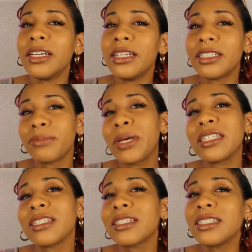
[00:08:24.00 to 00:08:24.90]
it's
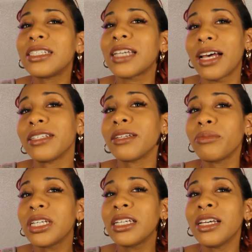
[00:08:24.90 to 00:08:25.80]
basically telling
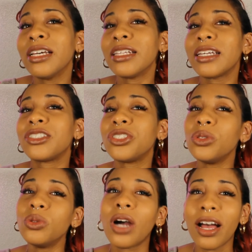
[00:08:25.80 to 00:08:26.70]
me that
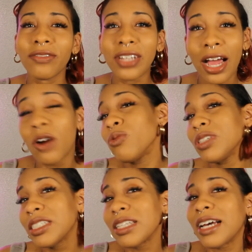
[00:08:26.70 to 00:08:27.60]
you have now
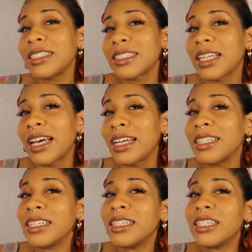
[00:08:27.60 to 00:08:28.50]
realized
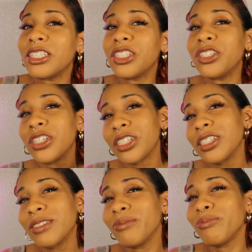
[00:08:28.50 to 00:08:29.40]
that
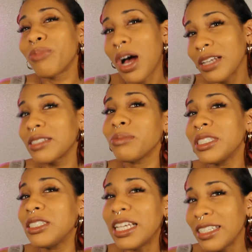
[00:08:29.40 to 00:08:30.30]
you're
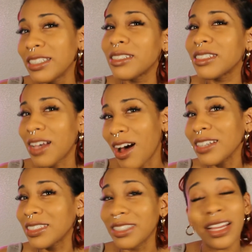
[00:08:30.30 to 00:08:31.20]
possibly in a
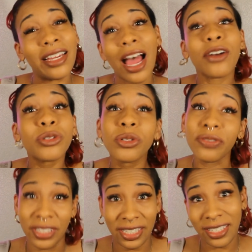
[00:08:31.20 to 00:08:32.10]
toxic, I don't know
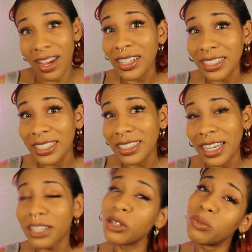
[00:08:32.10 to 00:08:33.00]
if it's a toxic
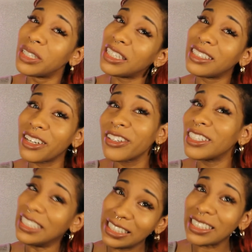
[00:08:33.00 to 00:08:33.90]
cycle, but there
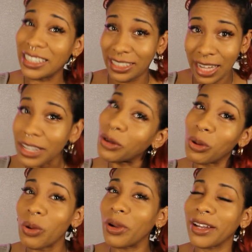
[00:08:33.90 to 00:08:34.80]
is a cycle
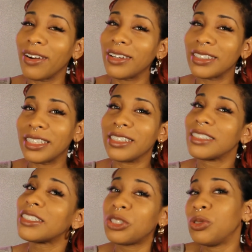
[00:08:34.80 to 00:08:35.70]
going on here
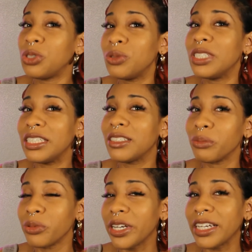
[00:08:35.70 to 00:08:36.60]
that you do need to
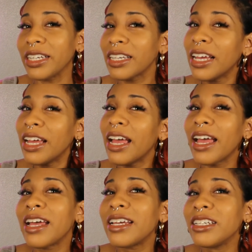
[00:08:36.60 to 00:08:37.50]
break.
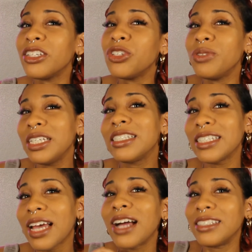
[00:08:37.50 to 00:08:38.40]
And you need
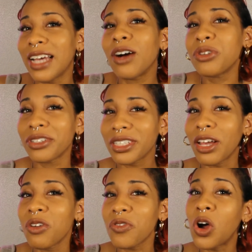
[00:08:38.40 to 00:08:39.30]
to not doubt
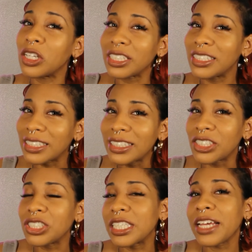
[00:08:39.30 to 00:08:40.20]
yourself on the
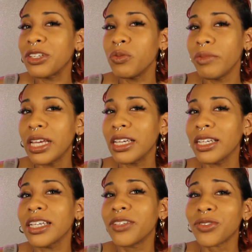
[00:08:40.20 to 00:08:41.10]
decisions that you
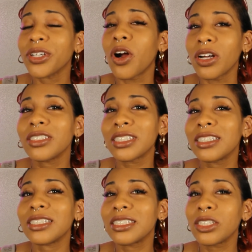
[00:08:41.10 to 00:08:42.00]
make in regards to
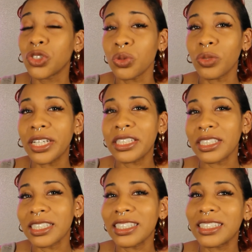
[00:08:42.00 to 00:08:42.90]
this
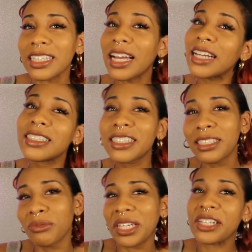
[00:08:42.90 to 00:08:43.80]
situation, because it kind of
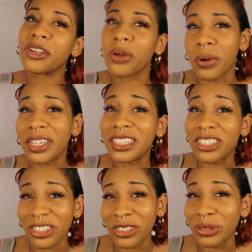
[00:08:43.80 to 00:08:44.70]
seems like you're going in
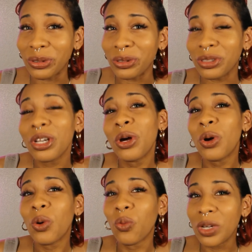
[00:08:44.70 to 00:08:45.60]
circles
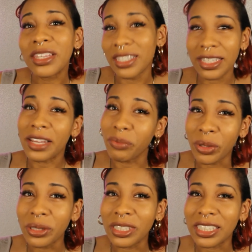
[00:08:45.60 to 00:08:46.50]
with the same
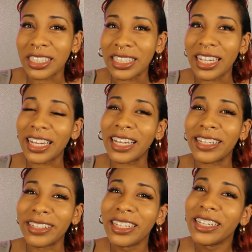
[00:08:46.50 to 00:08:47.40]
person.
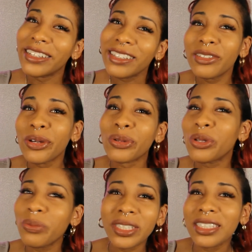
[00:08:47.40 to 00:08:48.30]
And, you know,
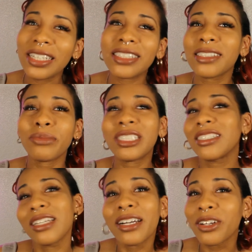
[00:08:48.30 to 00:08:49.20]
nobody likes to be
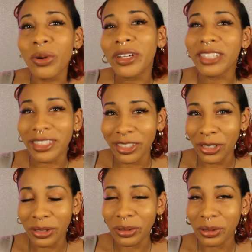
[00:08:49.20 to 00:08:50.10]
stuck going in
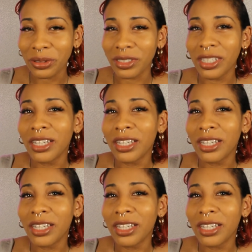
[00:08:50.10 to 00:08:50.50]
circles.